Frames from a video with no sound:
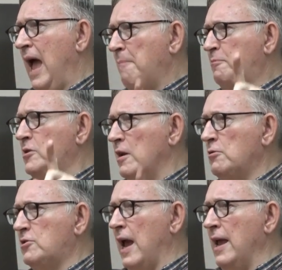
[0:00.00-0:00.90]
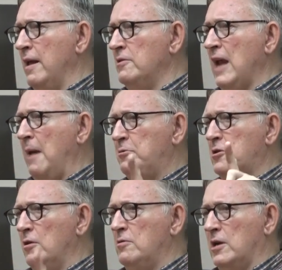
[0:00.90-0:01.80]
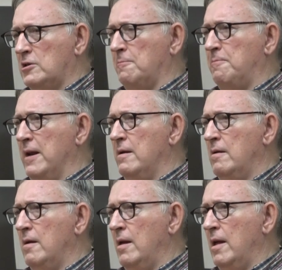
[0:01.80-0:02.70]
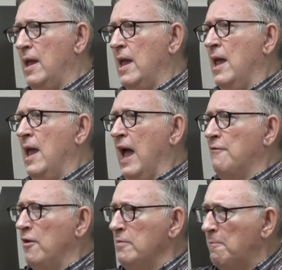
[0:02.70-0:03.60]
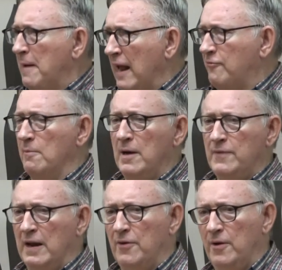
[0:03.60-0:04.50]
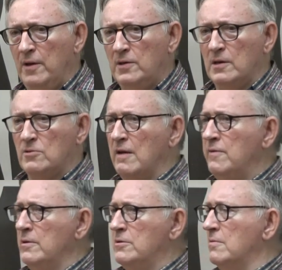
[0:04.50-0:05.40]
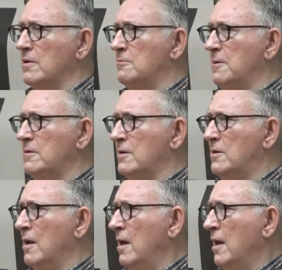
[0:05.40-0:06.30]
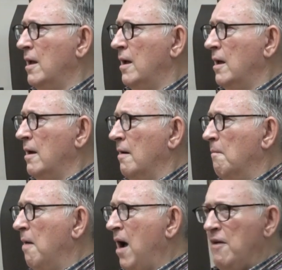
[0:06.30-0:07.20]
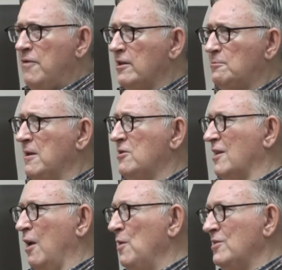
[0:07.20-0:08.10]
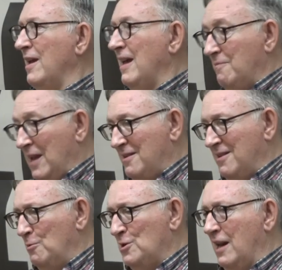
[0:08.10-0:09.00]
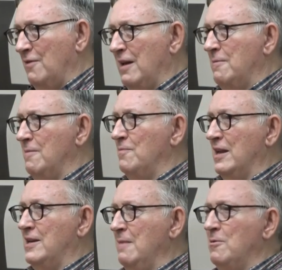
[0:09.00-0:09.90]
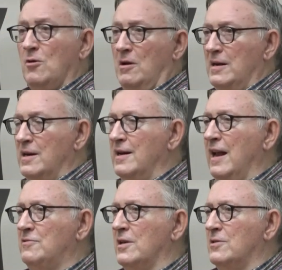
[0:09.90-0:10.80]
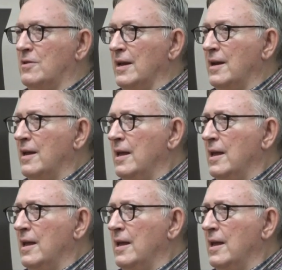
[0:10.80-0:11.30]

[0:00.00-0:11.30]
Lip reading: Absolute silence, absolute discipline. And from the platform, I've never heard such revolutionary speeches. Marvelous speeches. I wish I'd have had a tape recorder. I didn't have such a thing.